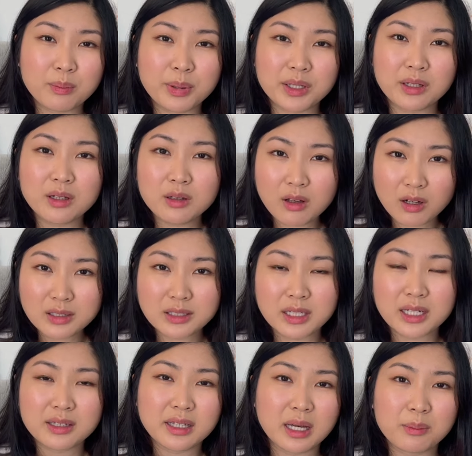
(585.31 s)
but
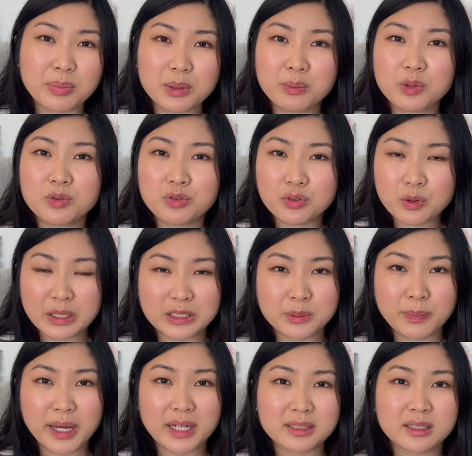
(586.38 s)
alongside that, people do
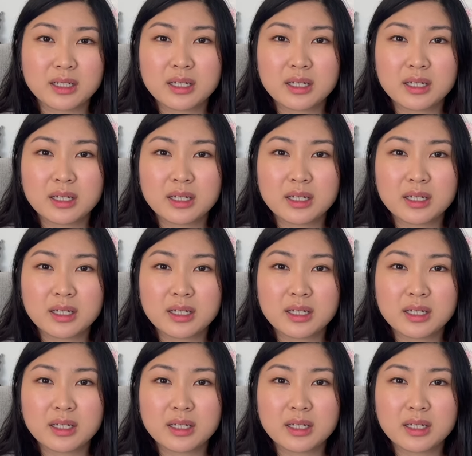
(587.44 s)
expect